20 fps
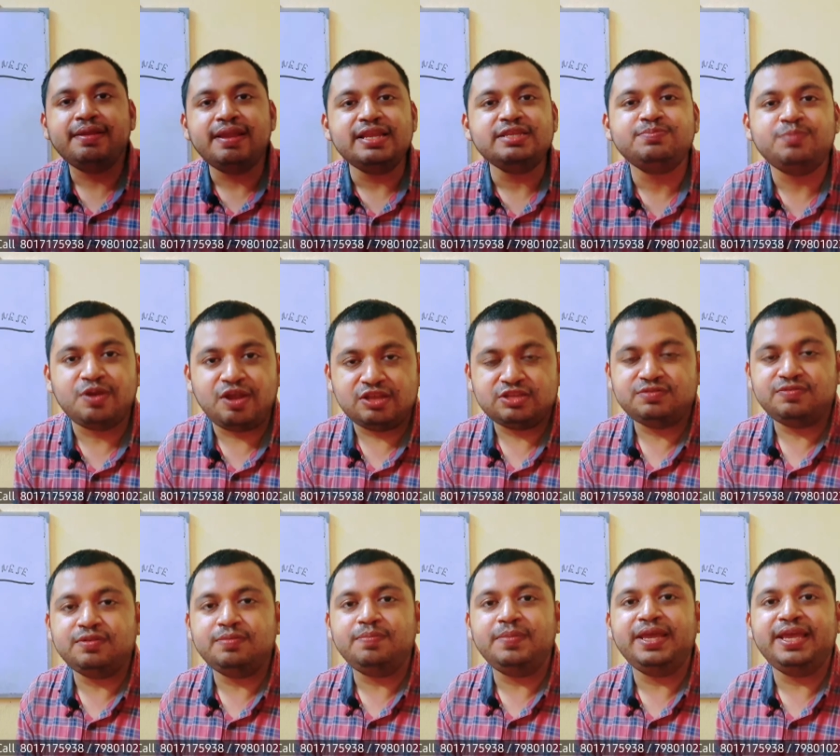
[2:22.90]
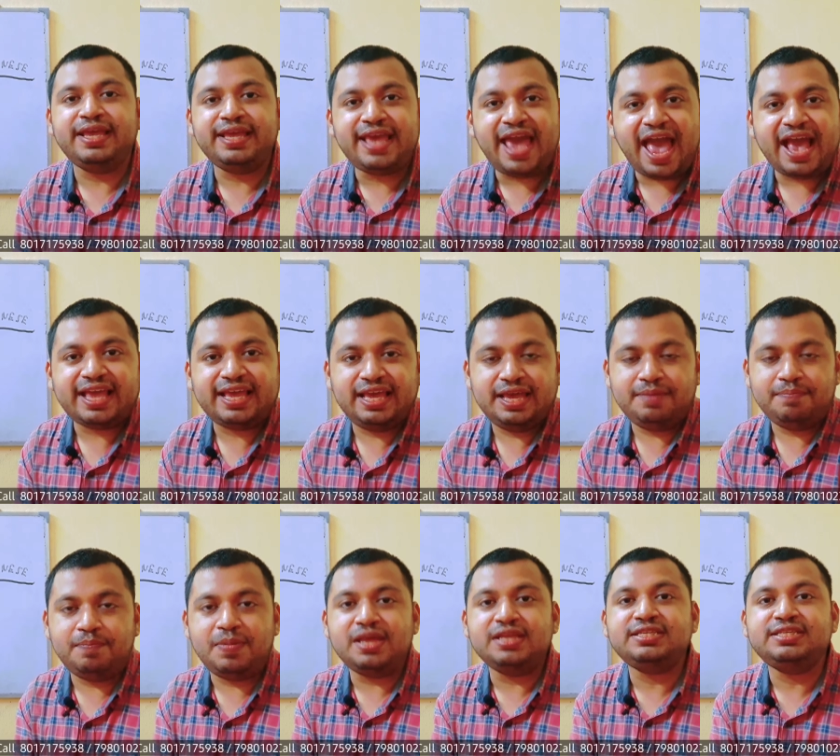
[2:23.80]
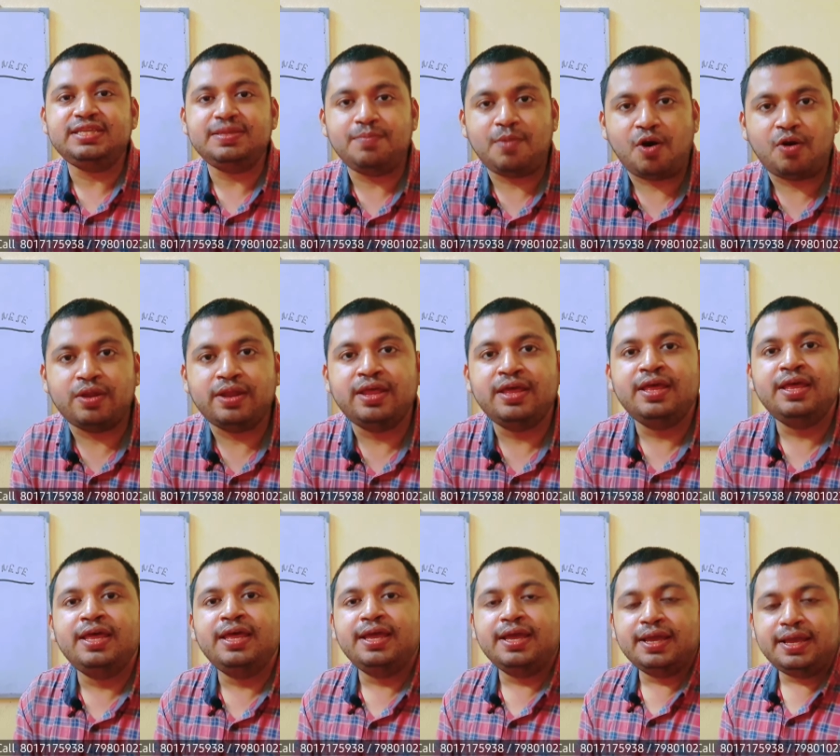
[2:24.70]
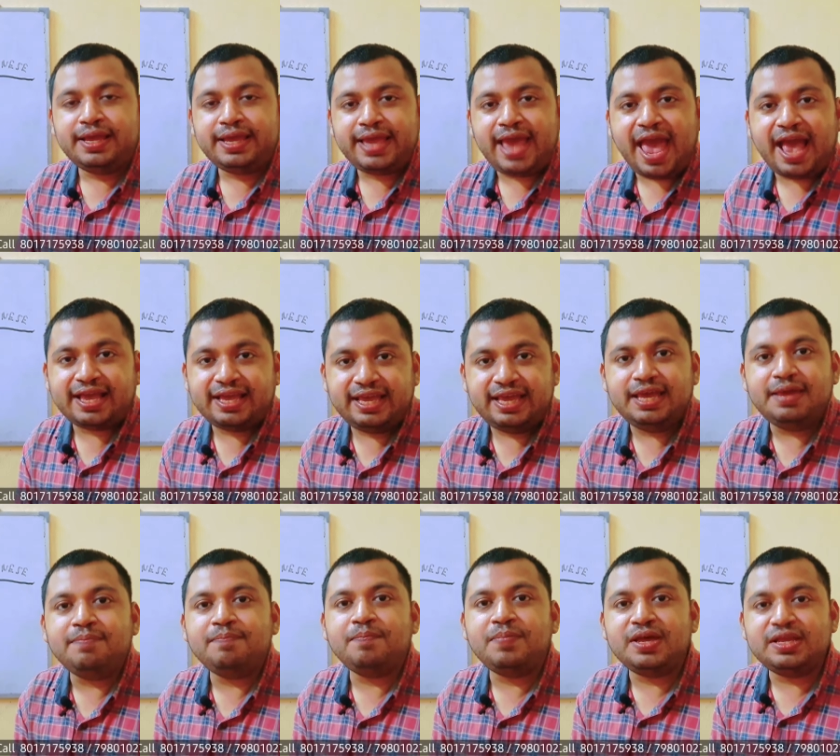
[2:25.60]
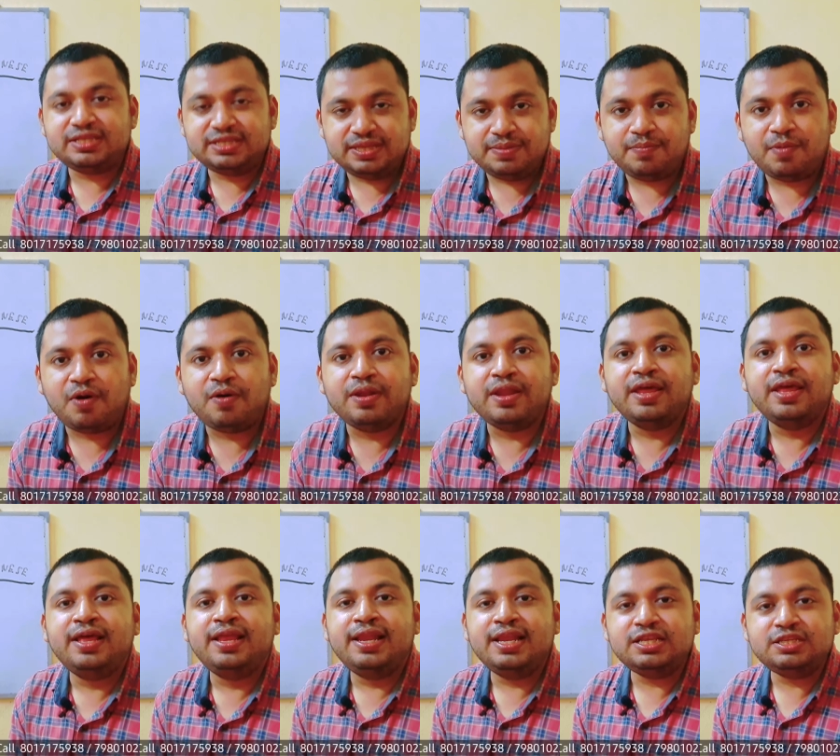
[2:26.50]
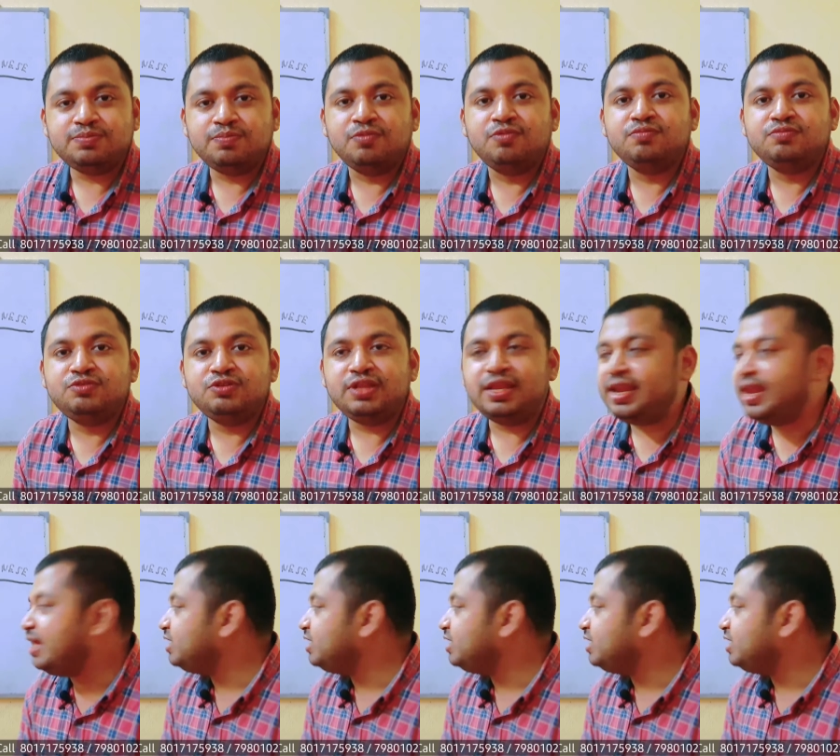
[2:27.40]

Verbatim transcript: Let's pronounce with me. Khaki. Persimmon. Khaki. Persimmon. Let's move to the